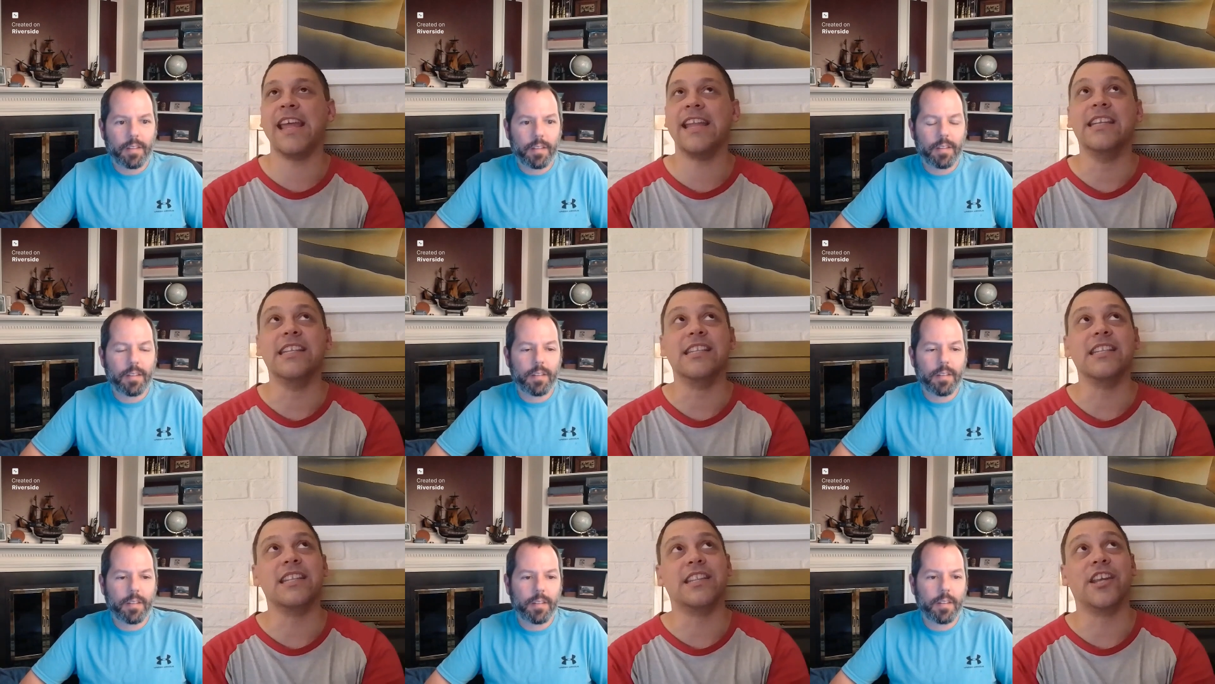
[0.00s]

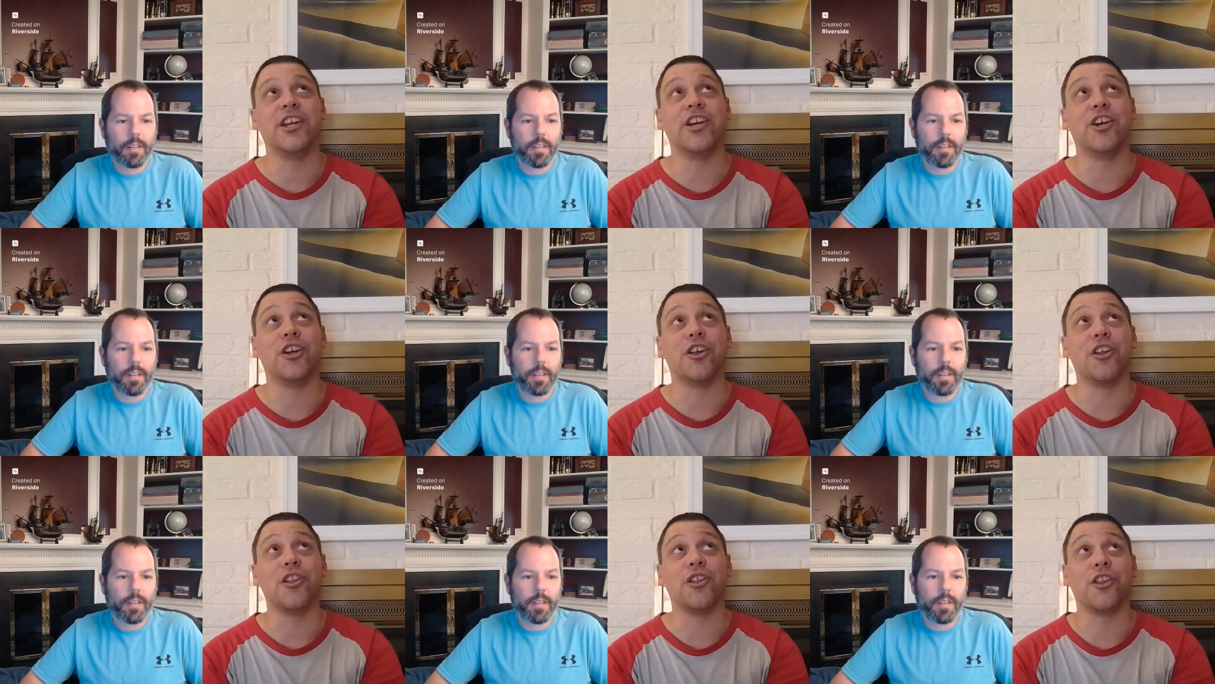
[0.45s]
Speaker 1: and
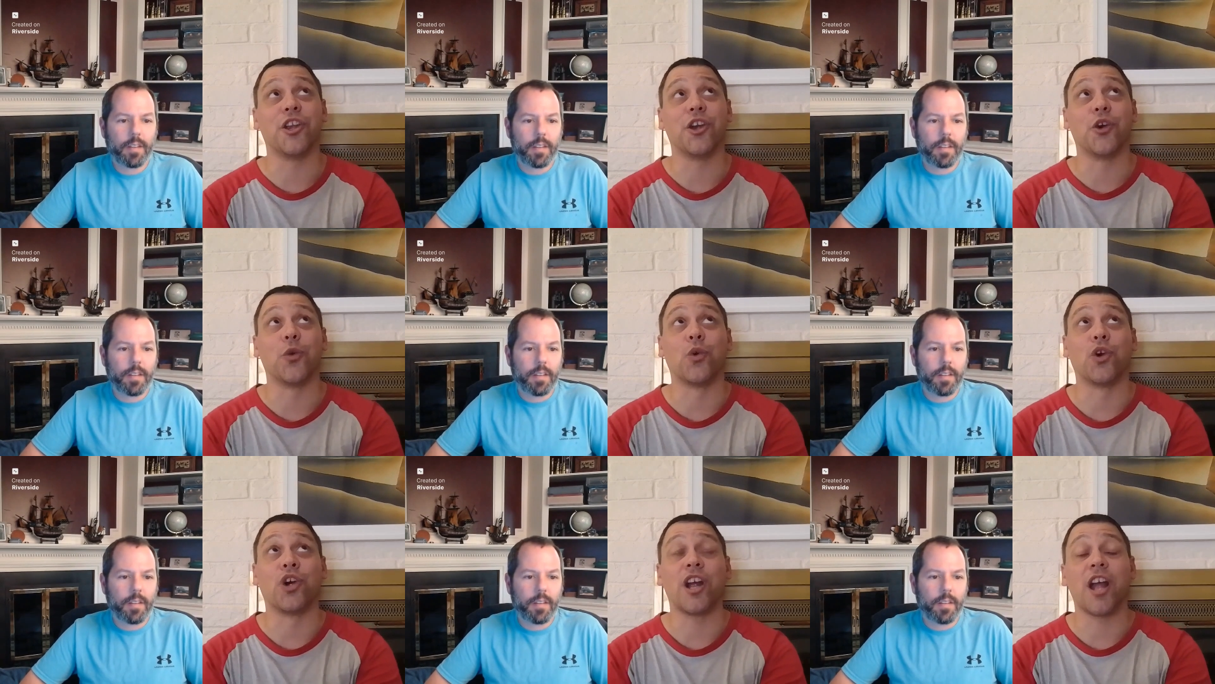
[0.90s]
there
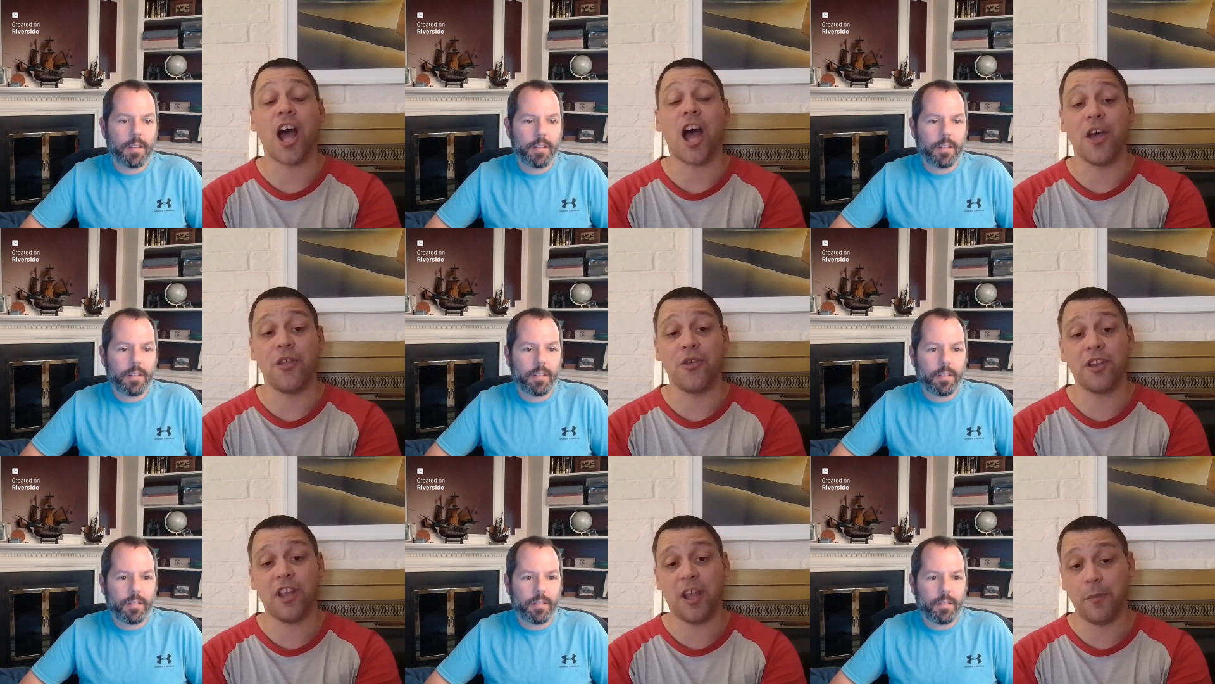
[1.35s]
there
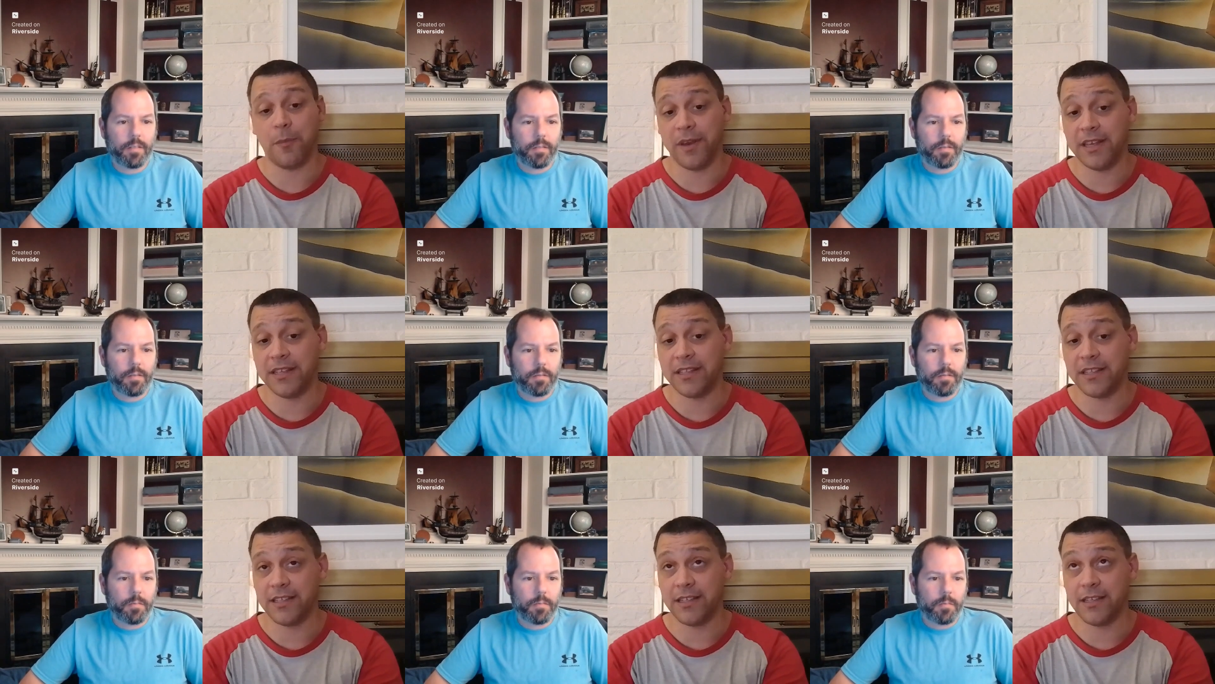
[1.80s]
were other
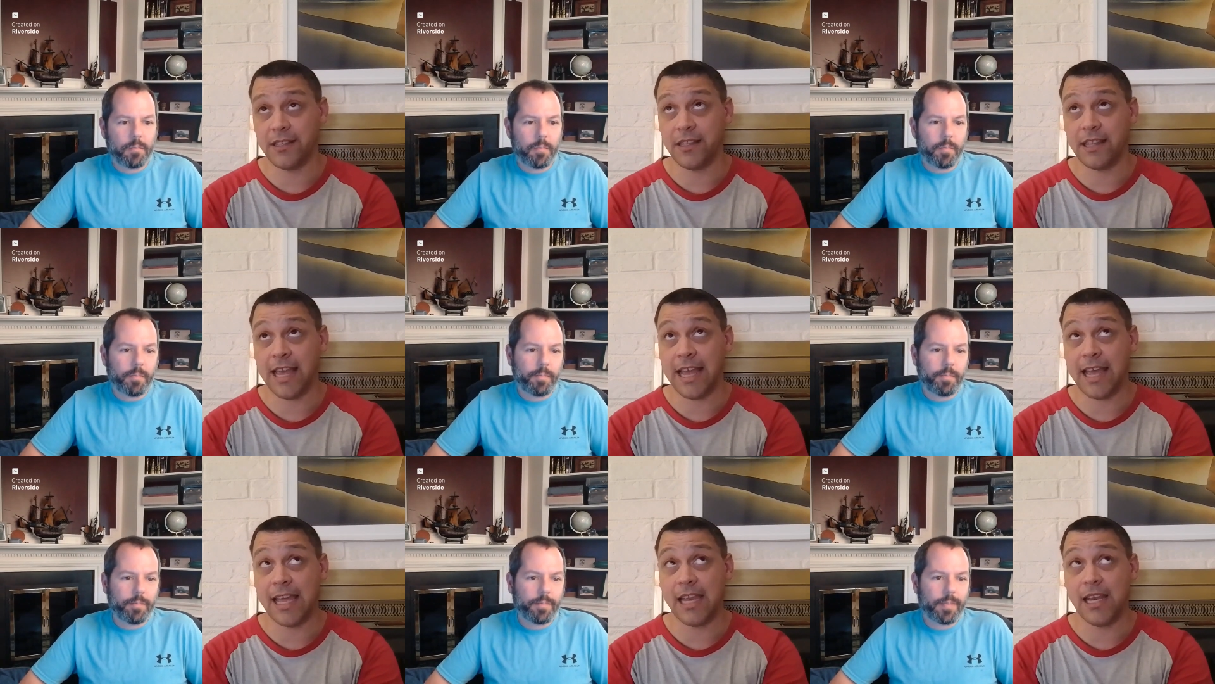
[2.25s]
companies that
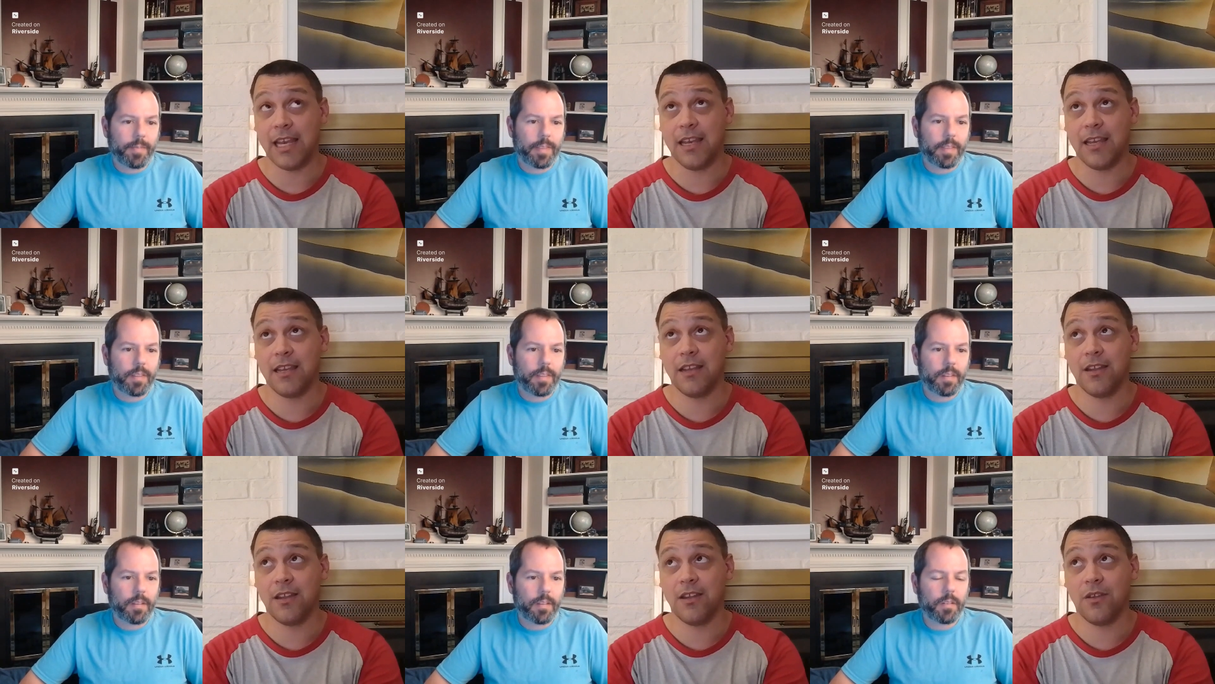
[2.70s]

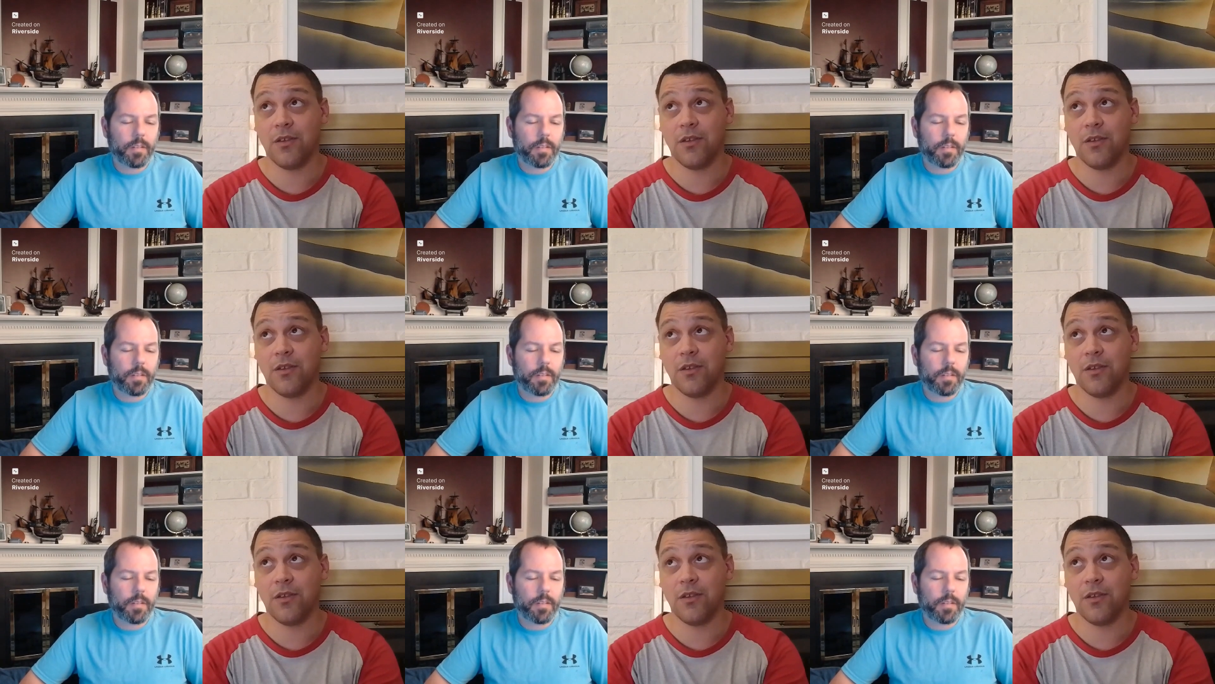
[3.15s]
that